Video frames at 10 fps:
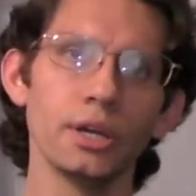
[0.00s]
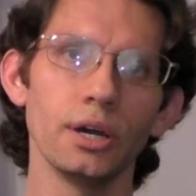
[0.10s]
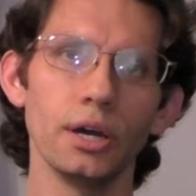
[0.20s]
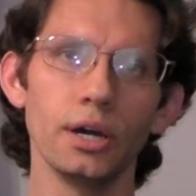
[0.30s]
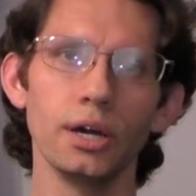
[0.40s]

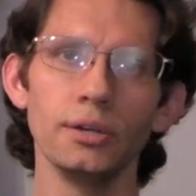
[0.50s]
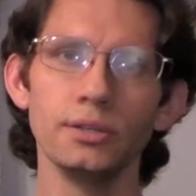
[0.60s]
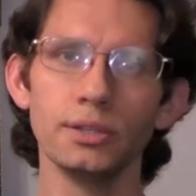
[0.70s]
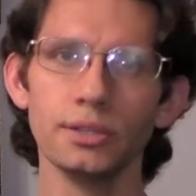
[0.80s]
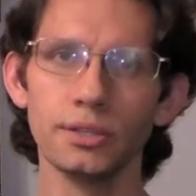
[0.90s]
No,
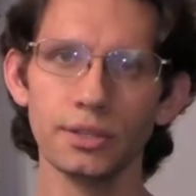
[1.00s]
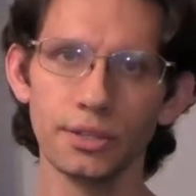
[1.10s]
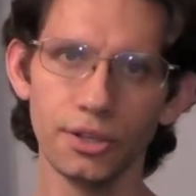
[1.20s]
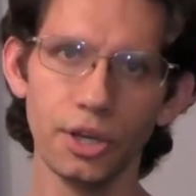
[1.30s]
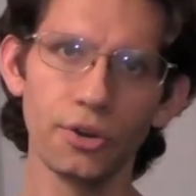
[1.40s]

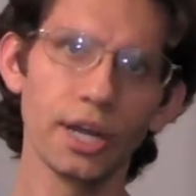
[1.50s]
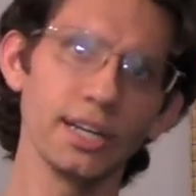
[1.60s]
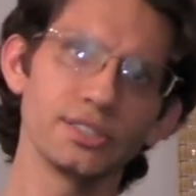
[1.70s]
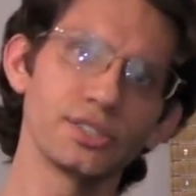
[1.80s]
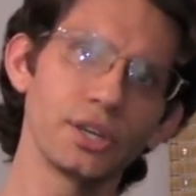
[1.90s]
not
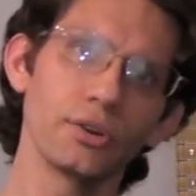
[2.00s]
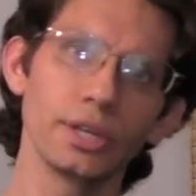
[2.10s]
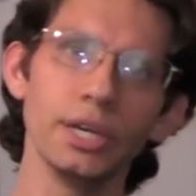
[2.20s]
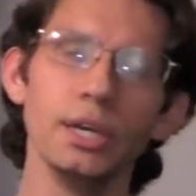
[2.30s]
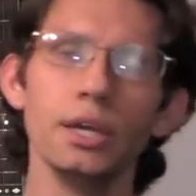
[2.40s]

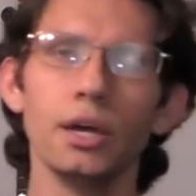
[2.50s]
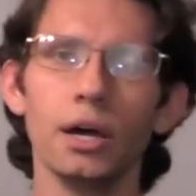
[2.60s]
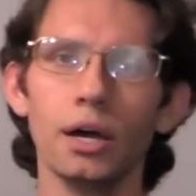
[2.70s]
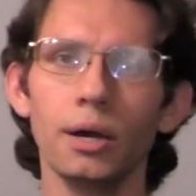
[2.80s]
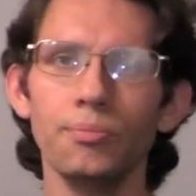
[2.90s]
necessarily.
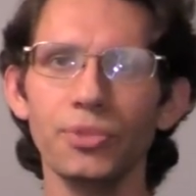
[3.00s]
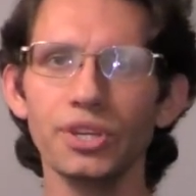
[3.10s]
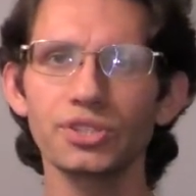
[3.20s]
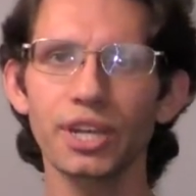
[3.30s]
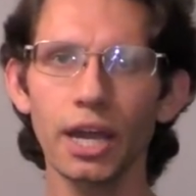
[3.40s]

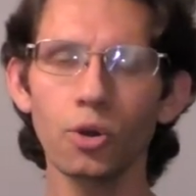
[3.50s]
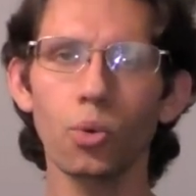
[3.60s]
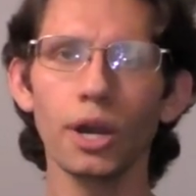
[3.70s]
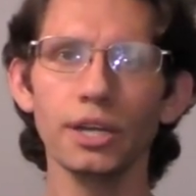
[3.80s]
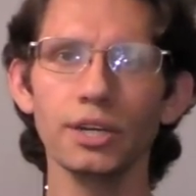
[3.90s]

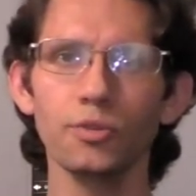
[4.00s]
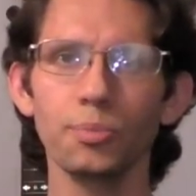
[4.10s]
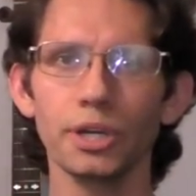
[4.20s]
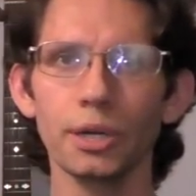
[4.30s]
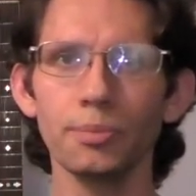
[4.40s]
Scatterwinding of a
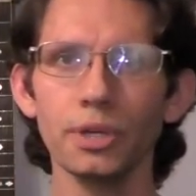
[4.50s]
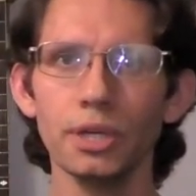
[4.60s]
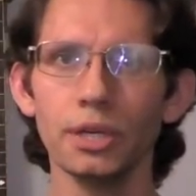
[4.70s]
pickup